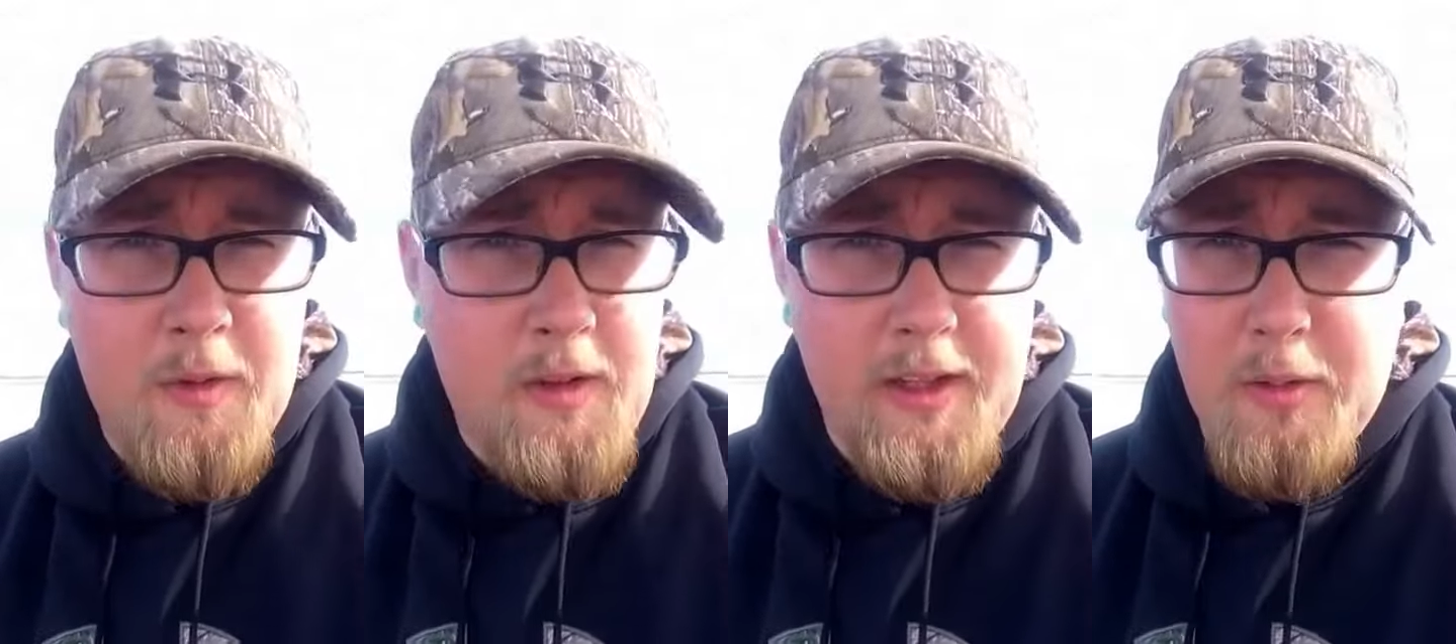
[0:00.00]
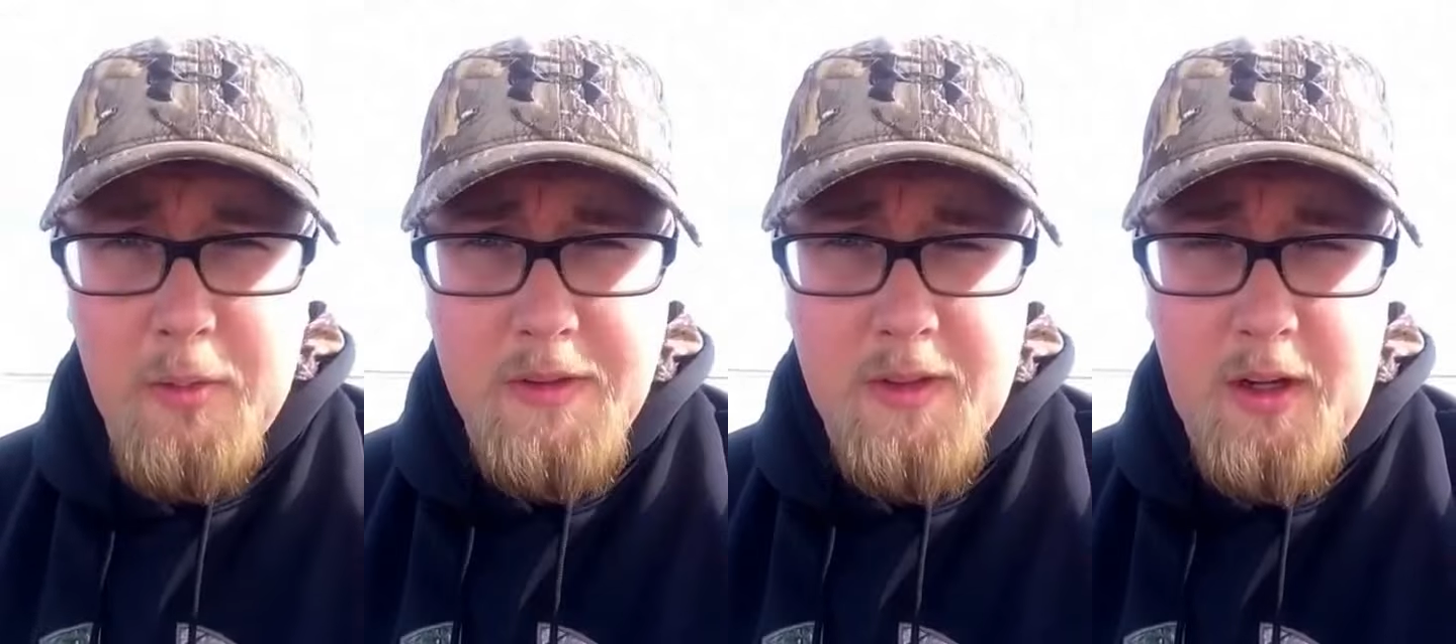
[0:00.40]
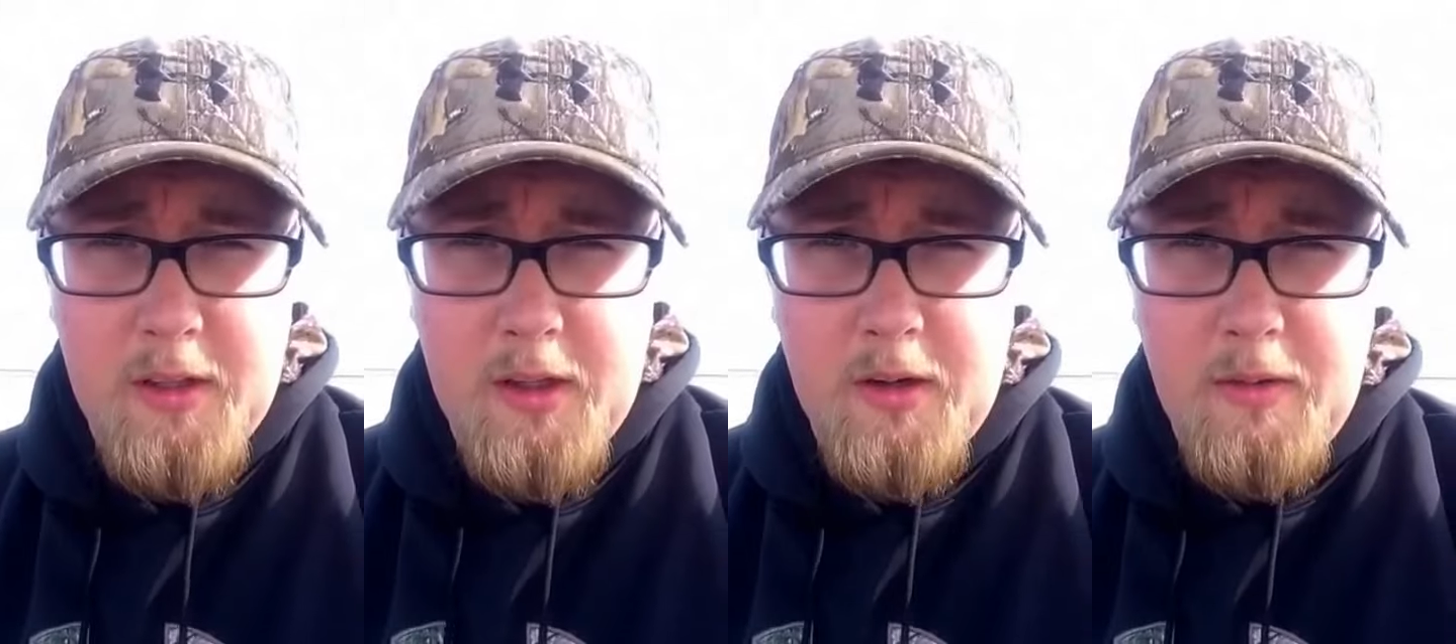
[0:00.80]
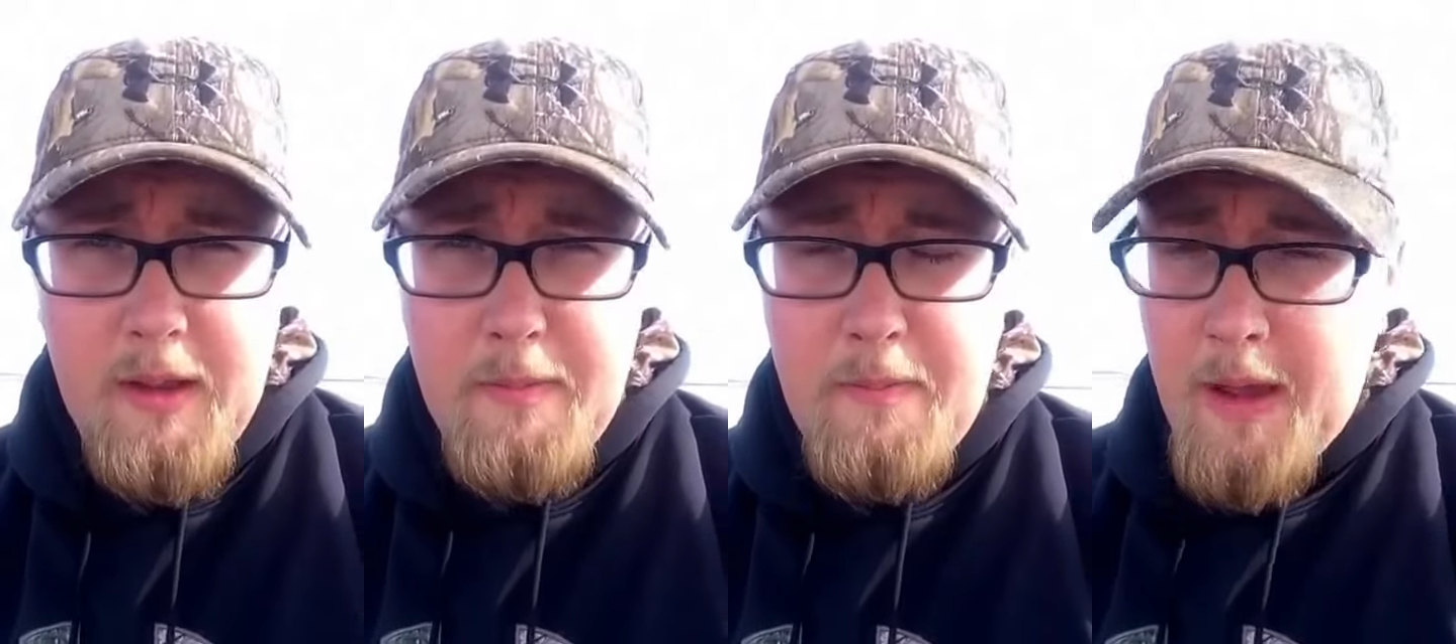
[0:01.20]
for like a wood stock or
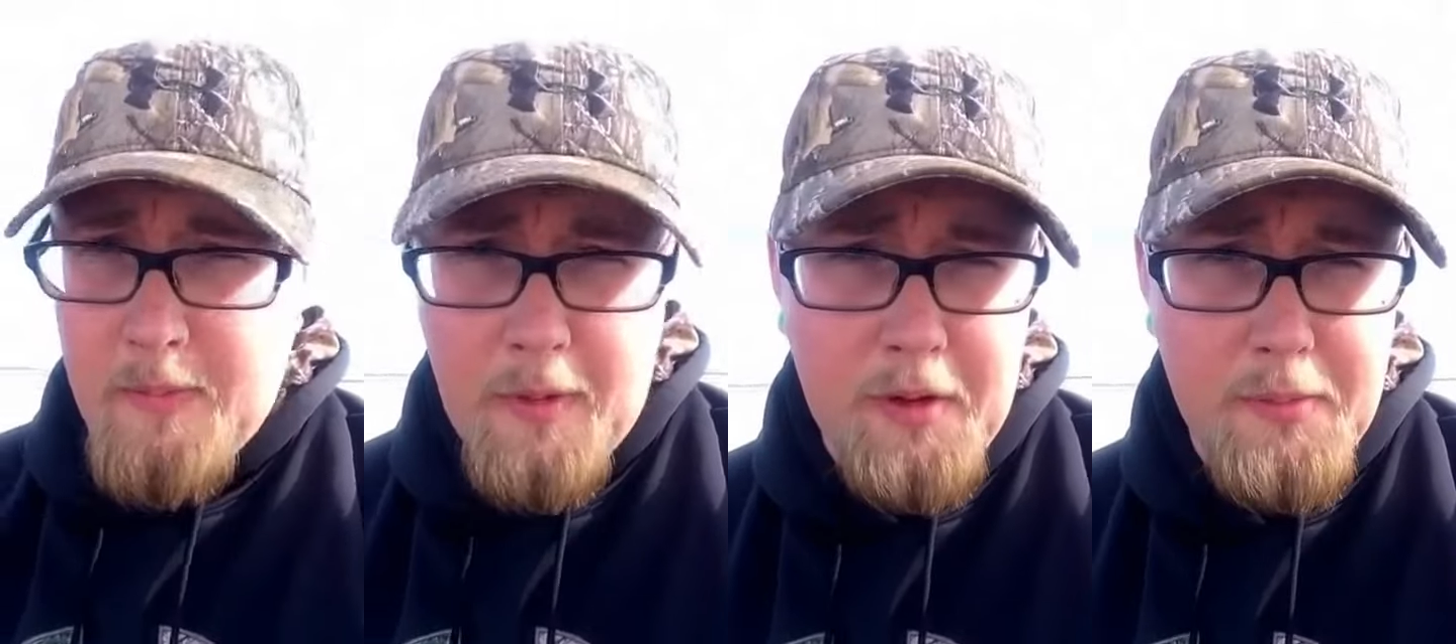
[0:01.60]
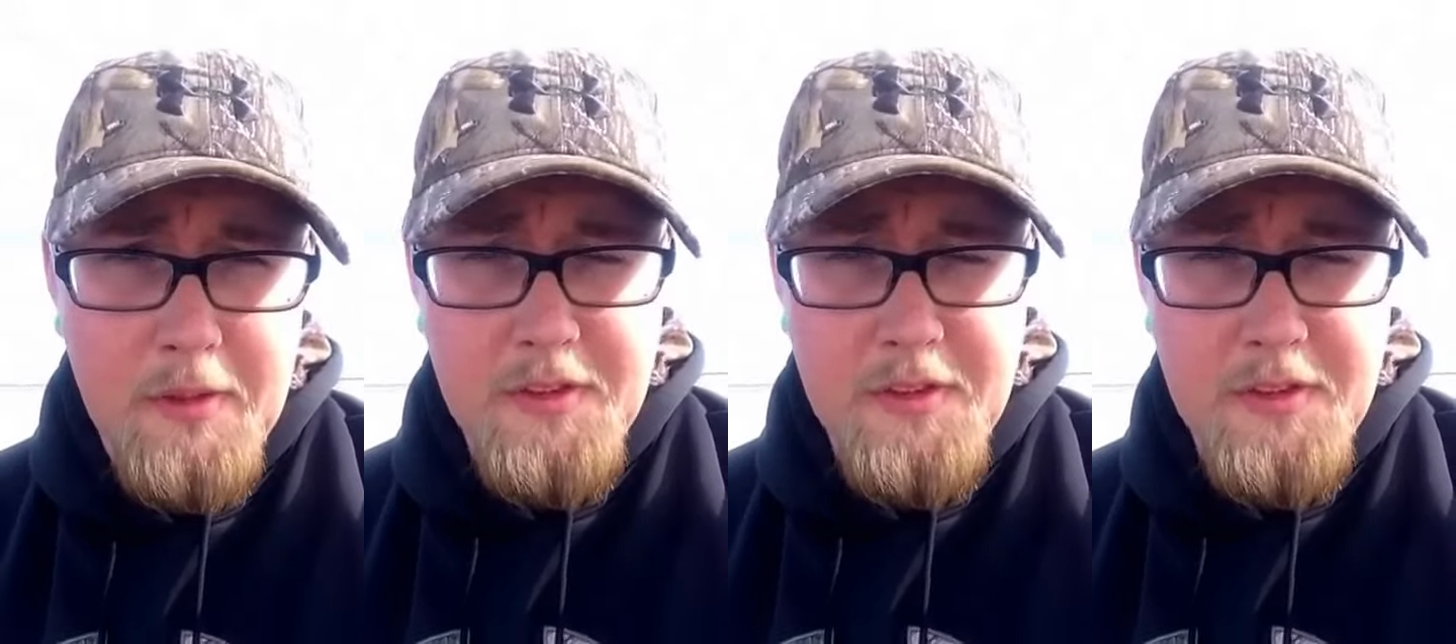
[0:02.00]
a better polymer